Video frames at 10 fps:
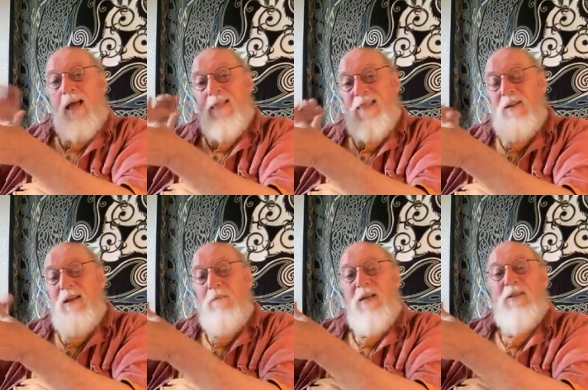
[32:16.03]
they'll
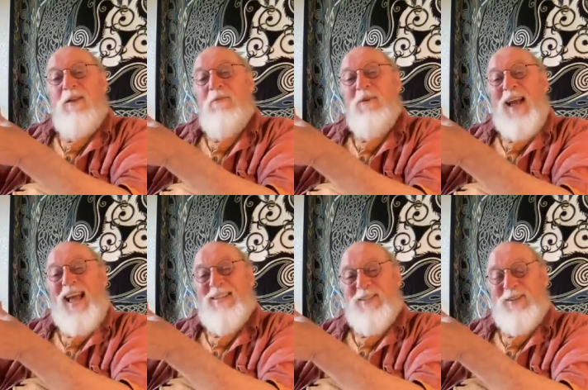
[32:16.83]
give me a different
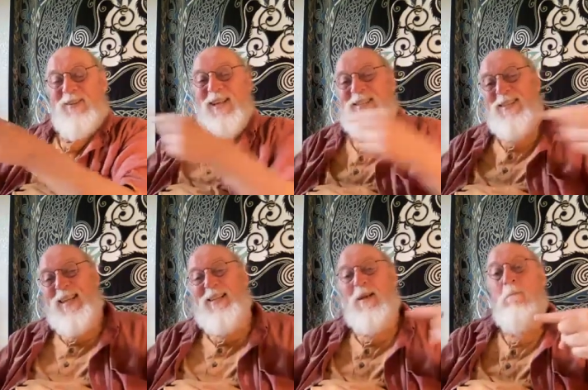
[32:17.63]
answer that's
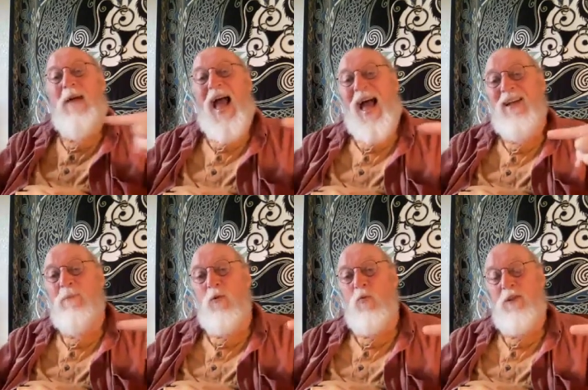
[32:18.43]

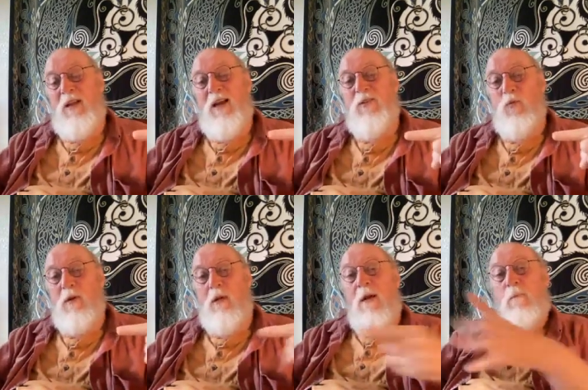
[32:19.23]
incompatible with the other one.
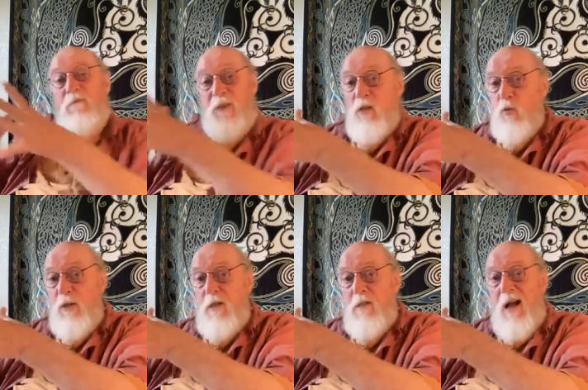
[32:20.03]
Fits with
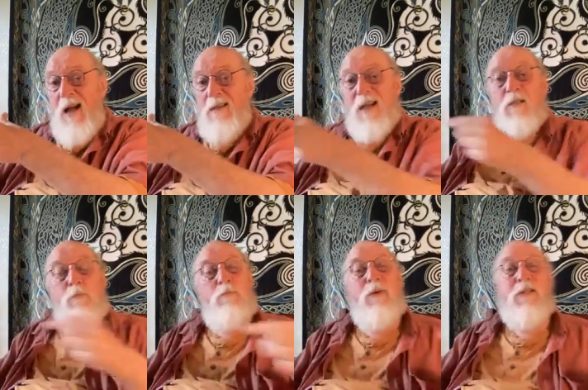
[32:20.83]
this context,
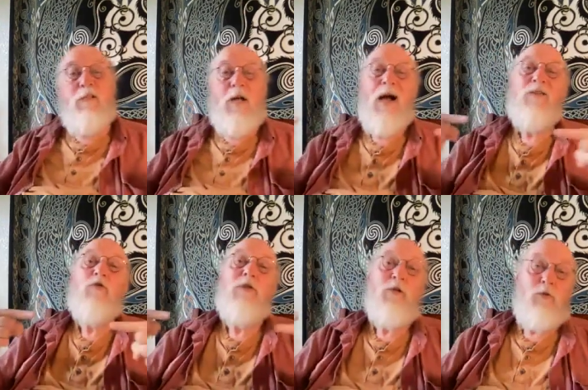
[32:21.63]
but is
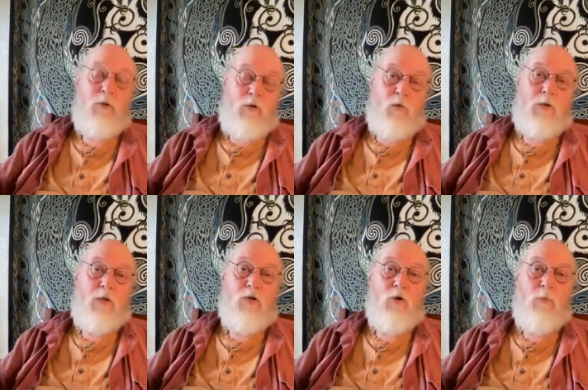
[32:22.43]
contradictory to what they
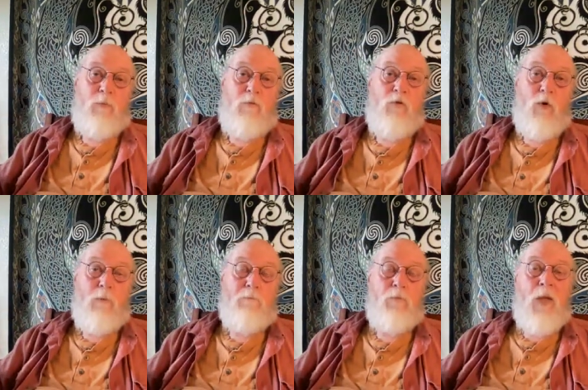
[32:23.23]
told me before.
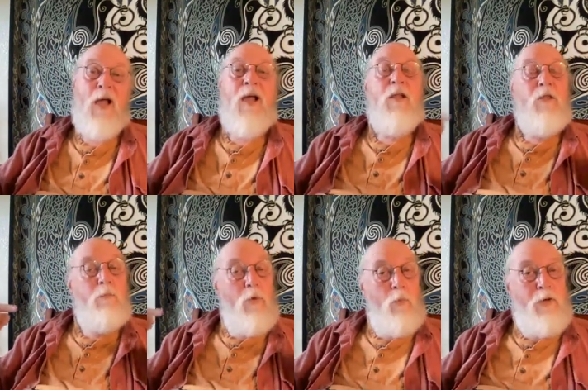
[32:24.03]

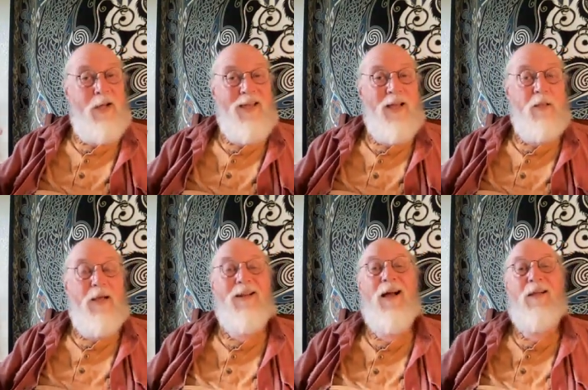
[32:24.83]
The moment I get
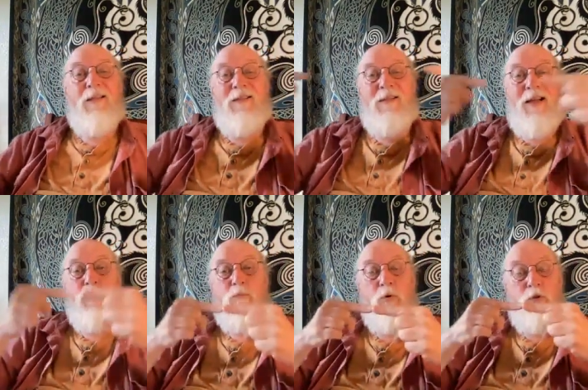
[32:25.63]
that, I then
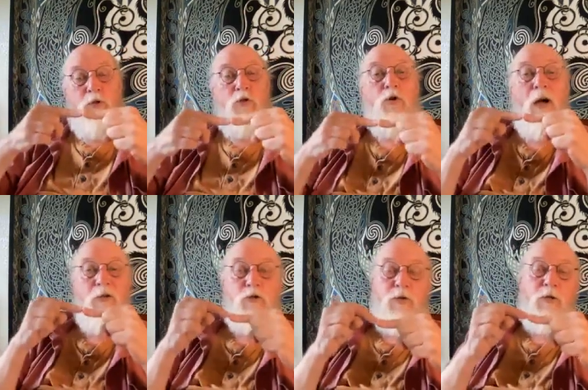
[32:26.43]
put the two
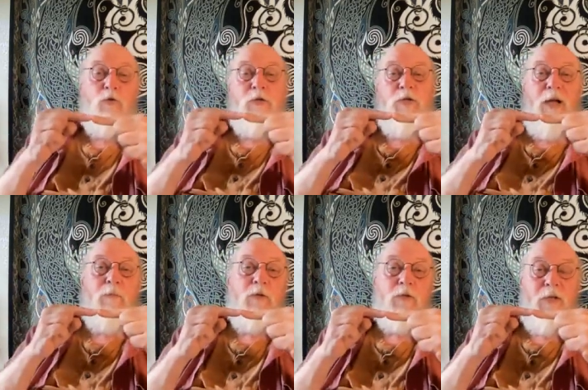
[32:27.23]
contradictory
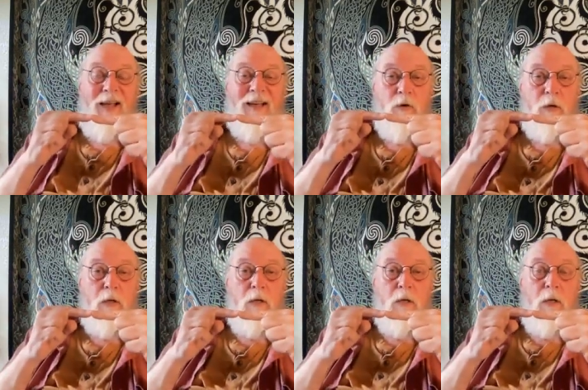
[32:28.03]
statements together
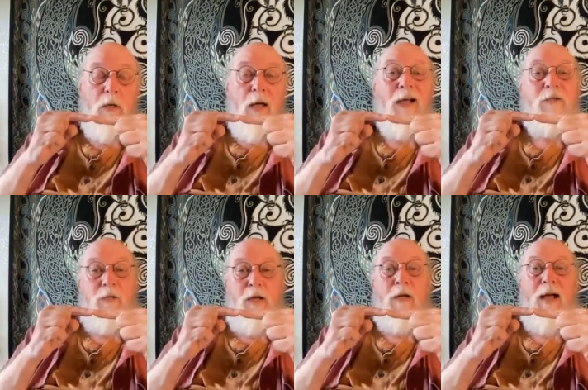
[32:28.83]
and
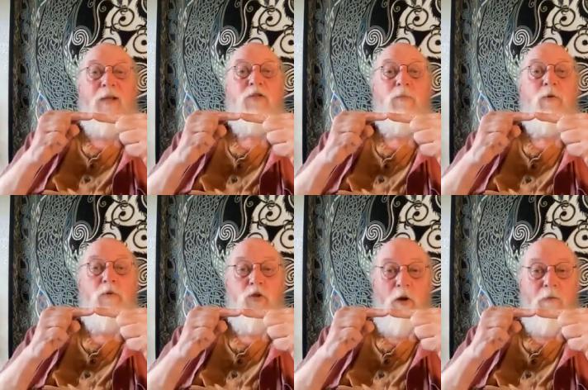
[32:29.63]
say, ask them to
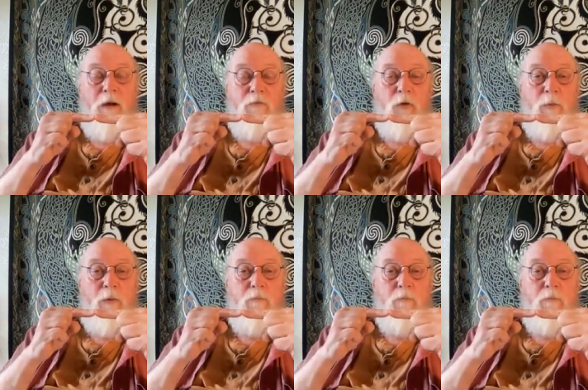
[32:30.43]
resolve that for me.